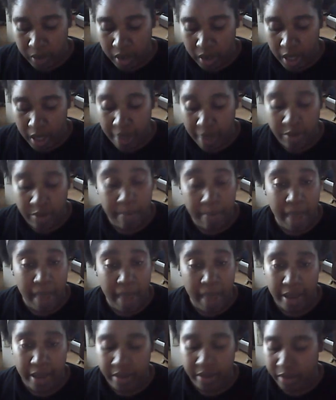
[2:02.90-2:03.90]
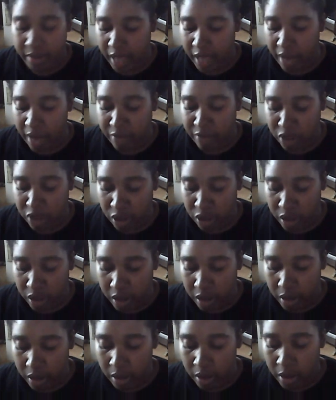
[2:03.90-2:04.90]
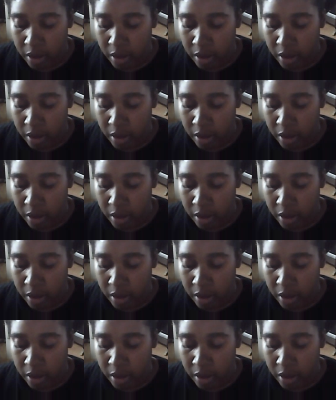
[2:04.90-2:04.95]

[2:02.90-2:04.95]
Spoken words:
they have the math scavenger hunt.